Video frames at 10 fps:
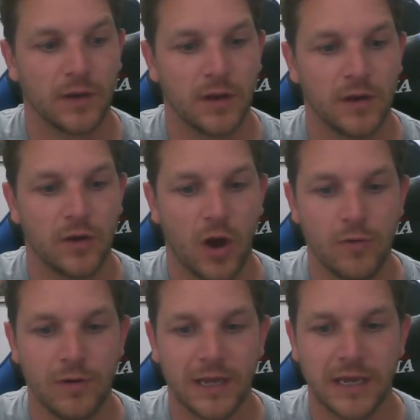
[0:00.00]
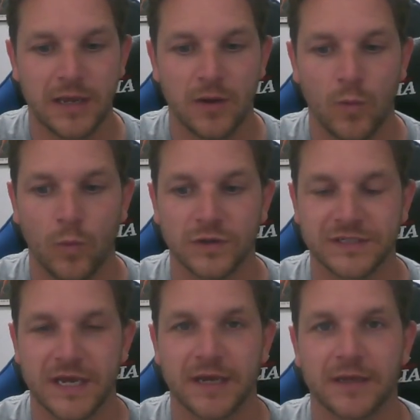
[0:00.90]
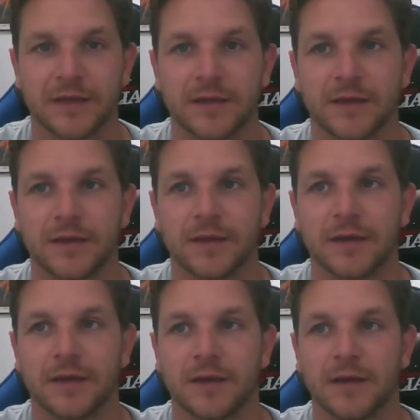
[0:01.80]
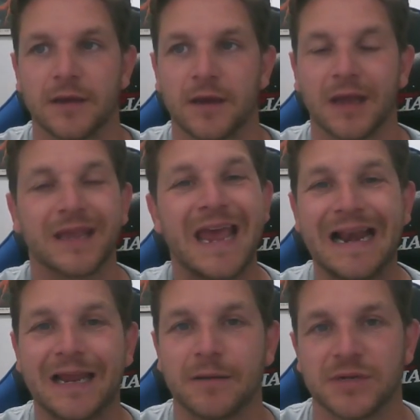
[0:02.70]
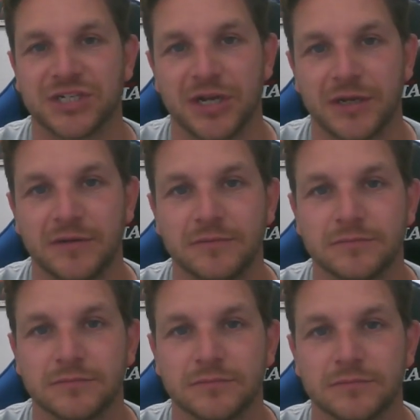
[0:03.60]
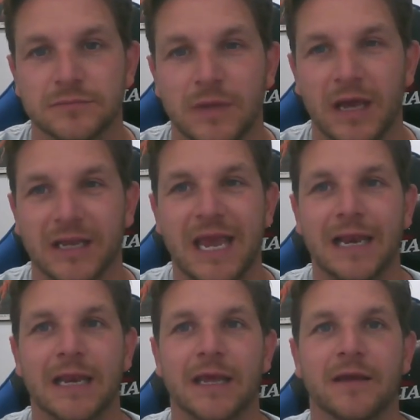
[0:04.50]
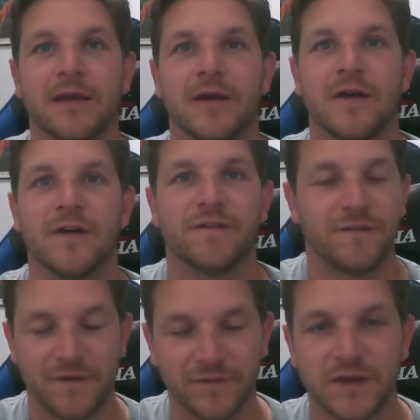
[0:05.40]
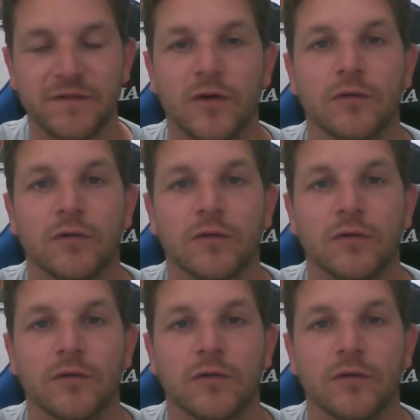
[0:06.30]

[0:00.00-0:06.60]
Not only was it a killing machine, a killing 50-foot